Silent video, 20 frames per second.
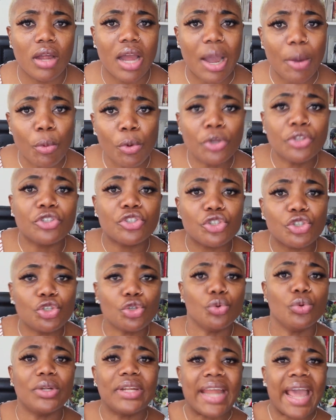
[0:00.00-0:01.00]
I want
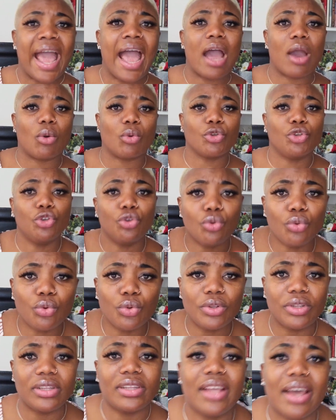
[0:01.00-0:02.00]
you now,
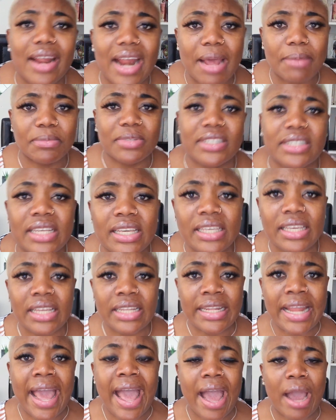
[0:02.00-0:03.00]
you that I'm
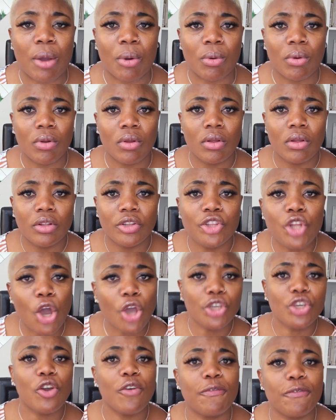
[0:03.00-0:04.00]
seeing now,
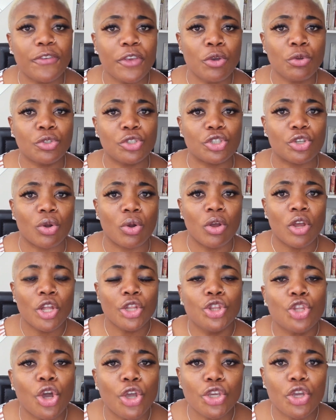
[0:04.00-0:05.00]
not your future,
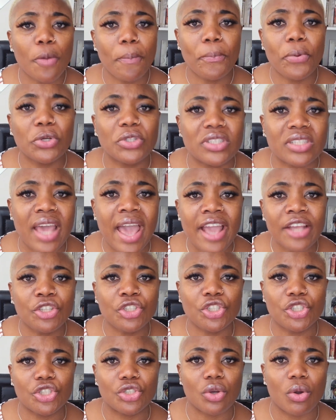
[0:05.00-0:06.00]
not your
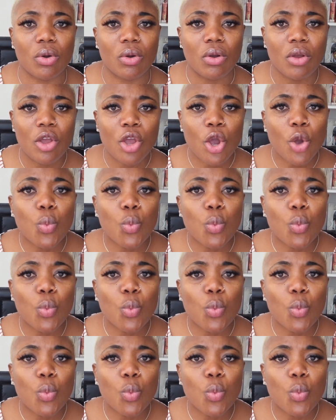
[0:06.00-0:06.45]
potential.